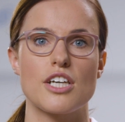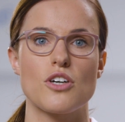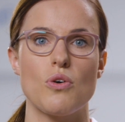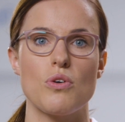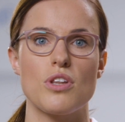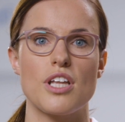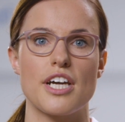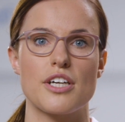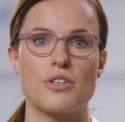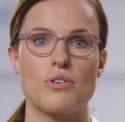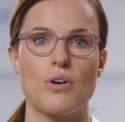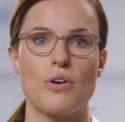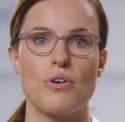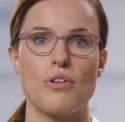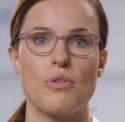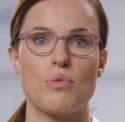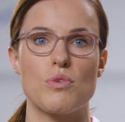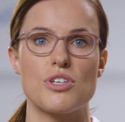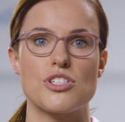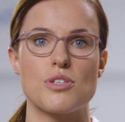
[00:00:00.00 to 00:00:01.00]
coli
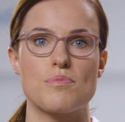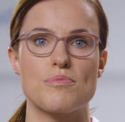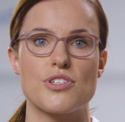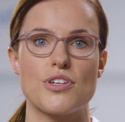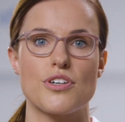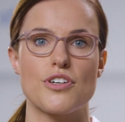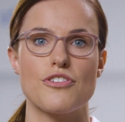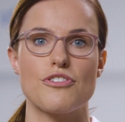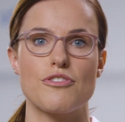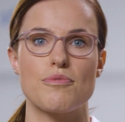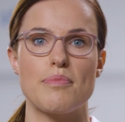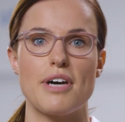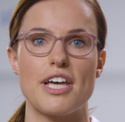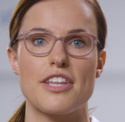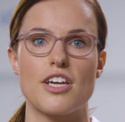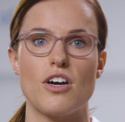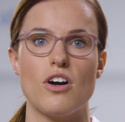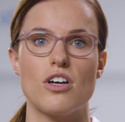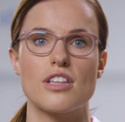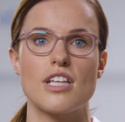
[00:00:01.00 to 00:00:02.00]
growth was observed by
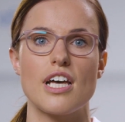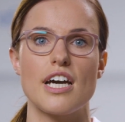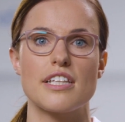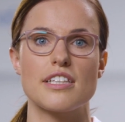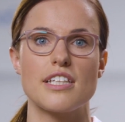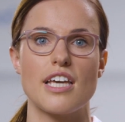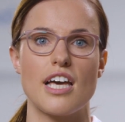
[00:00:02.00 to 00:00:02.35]
the online